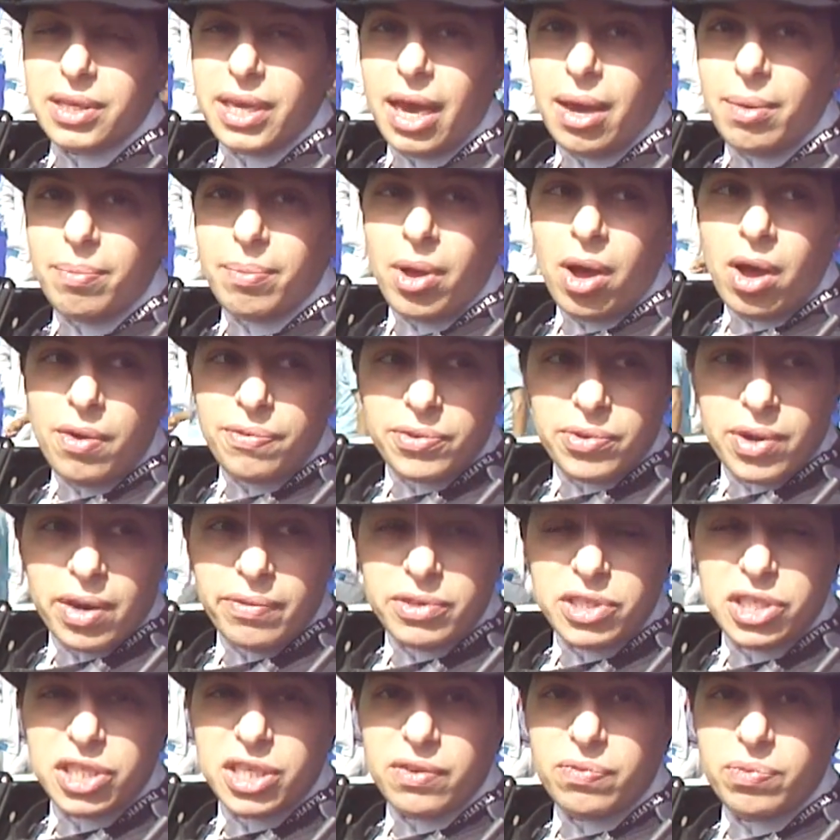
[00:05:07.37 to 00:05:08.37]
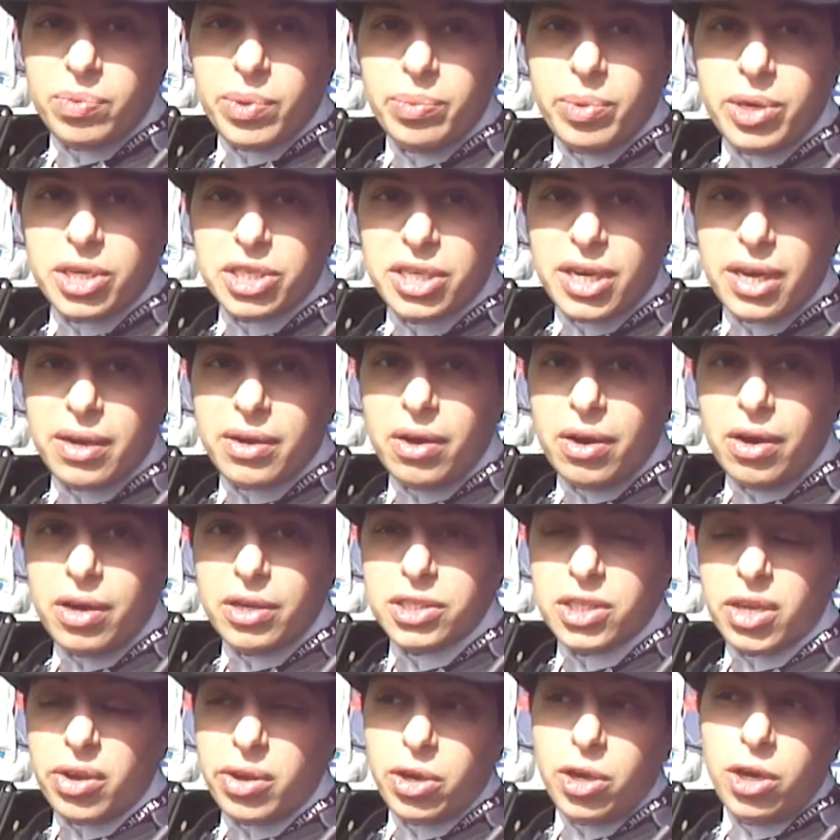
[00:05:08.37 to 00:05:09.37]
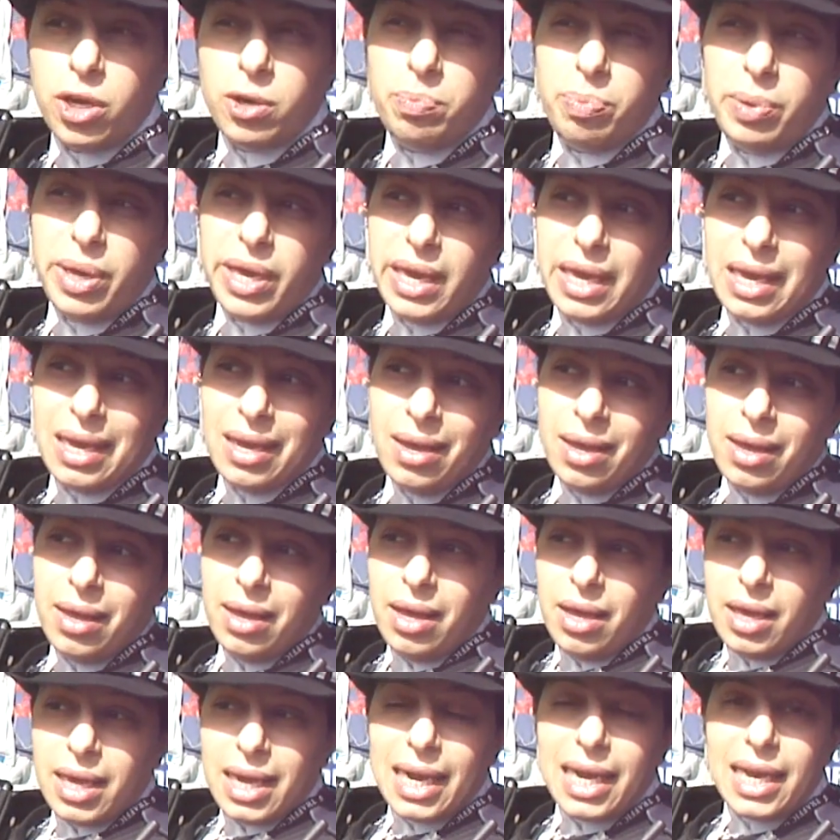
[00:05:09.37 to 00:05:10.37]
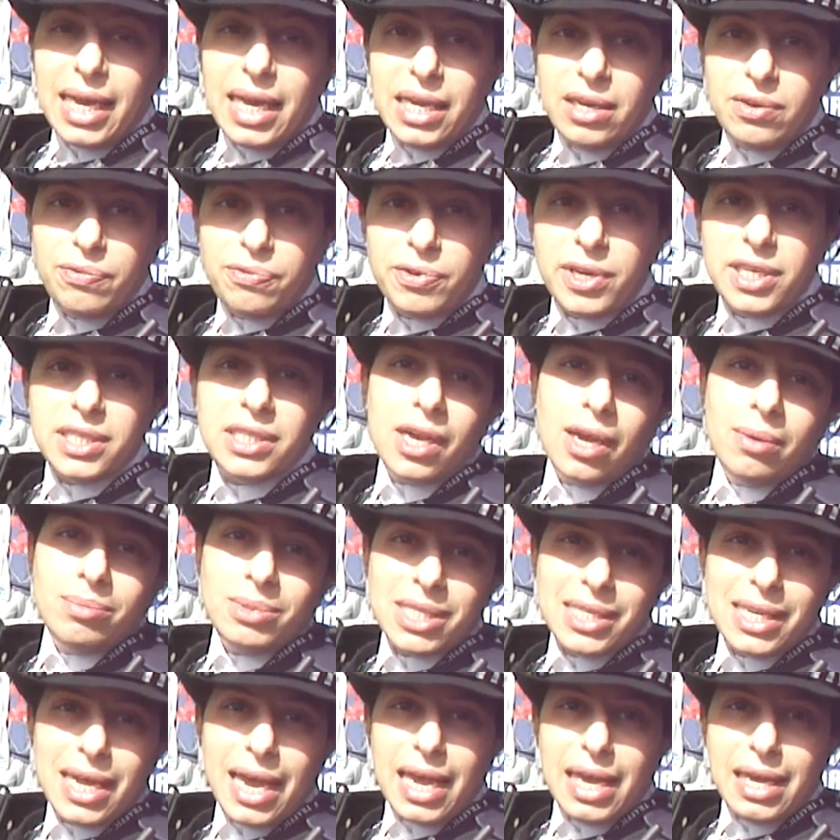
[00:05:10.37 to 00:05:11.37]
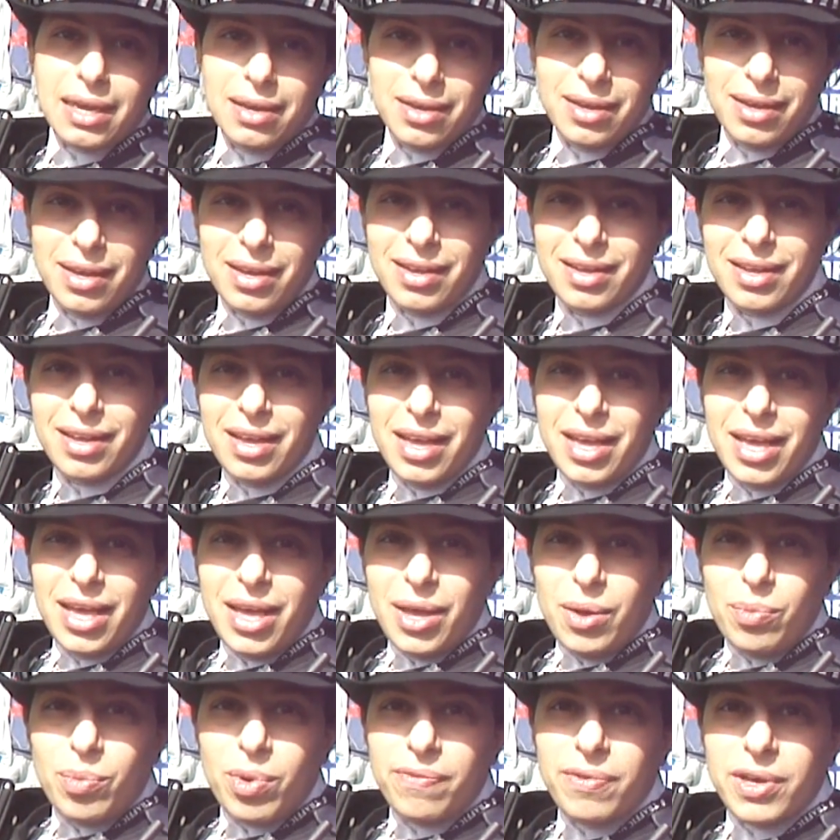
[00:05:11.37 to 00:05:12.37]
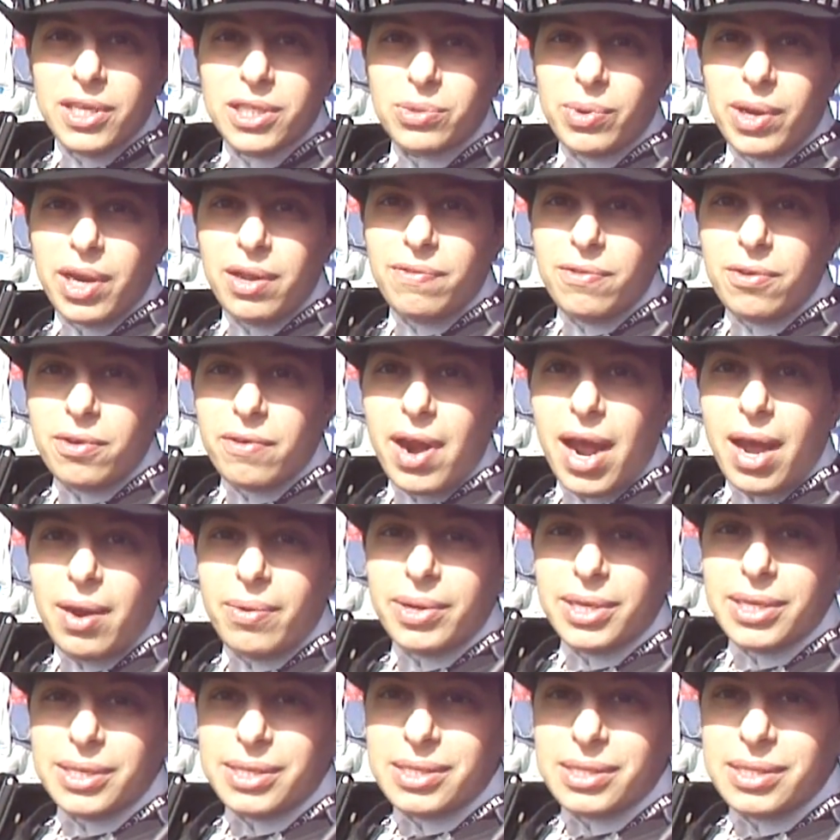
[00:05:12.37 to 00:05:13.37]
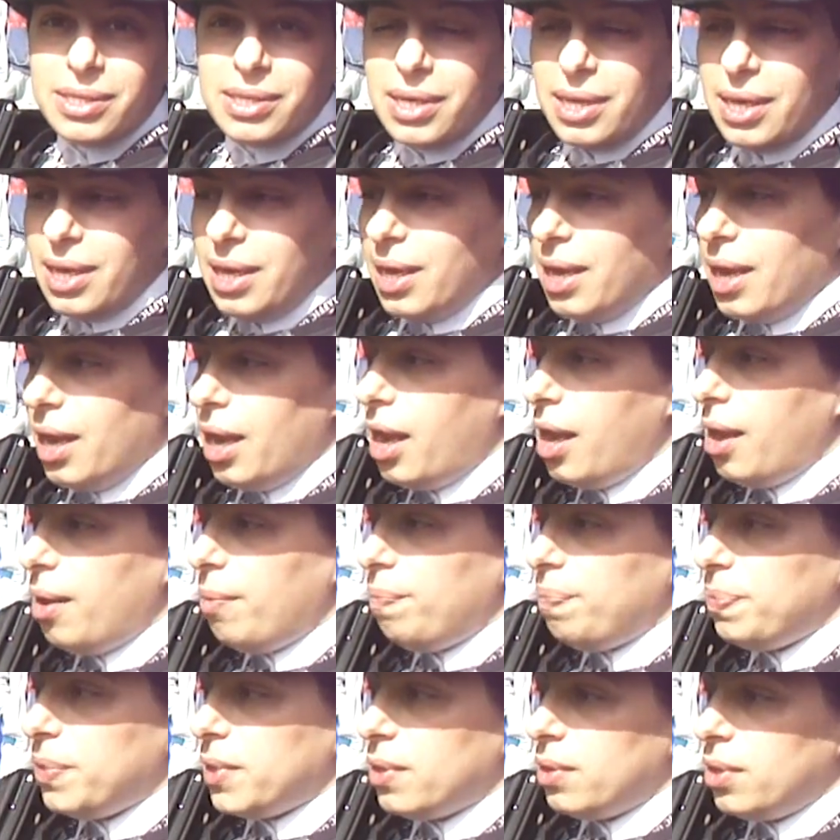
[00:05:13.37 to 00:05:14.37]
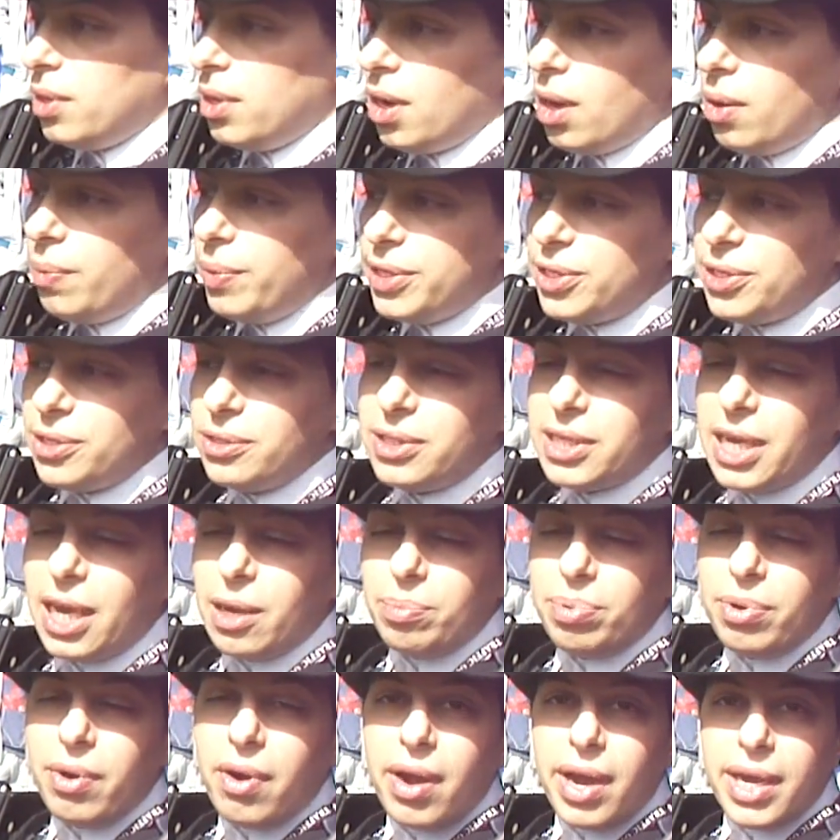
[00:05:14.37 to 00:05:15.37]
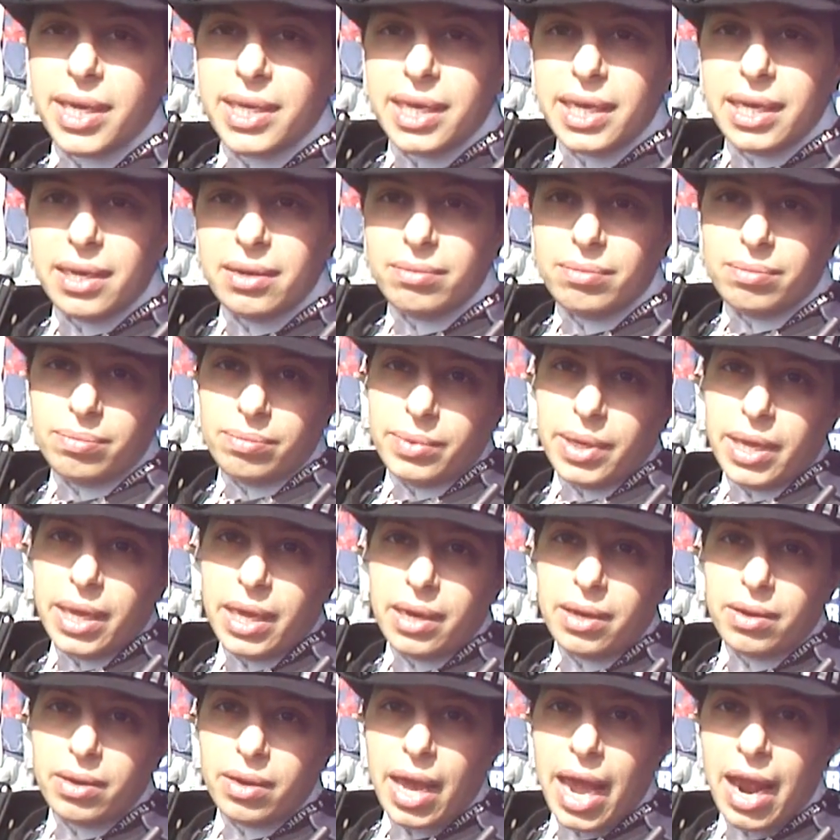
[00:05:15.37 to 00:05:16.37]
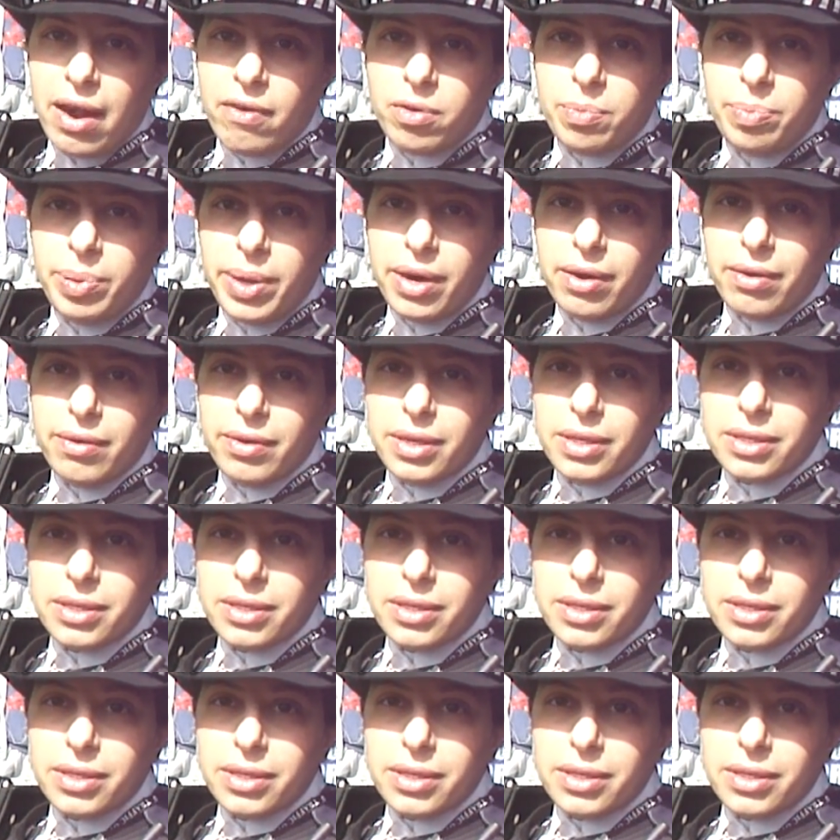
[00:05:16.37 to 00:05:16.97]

Yep, after every shift we wash our cars, so it could be clean 3 times a day within 24 hours. You know, we do take pride in our appearance.